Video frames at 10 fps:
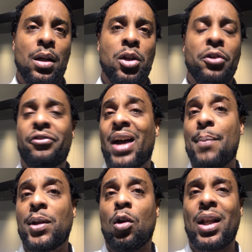You'll
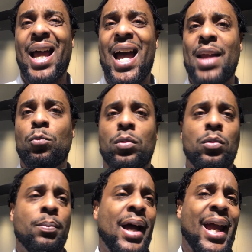find me online
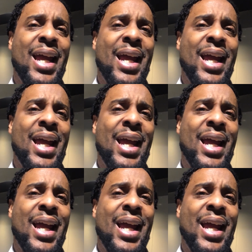by